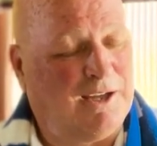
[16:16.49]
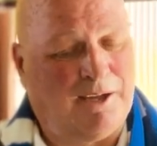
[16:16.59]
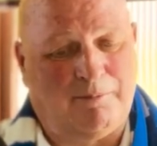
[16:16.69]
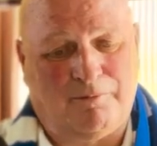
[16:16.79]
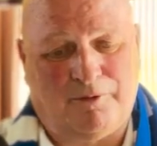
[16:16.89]

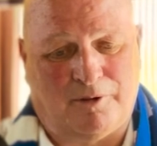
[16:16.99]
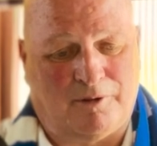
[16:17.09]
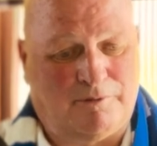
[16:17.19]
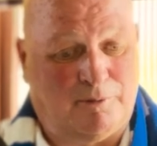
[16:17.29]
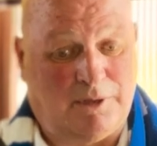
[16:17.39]
um,
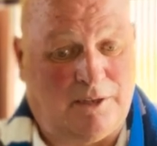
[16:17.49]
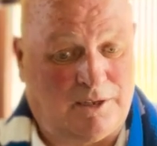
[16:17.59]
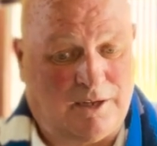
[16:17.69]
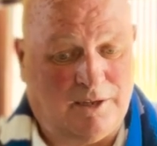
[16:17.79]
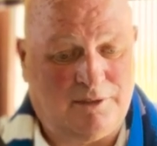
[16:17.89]
for, for me and
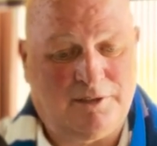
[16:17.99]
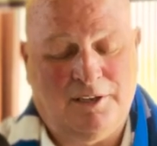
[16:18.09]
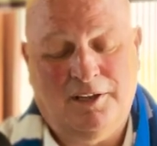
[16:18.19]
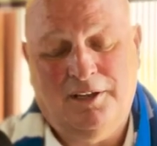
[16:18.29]
the kids.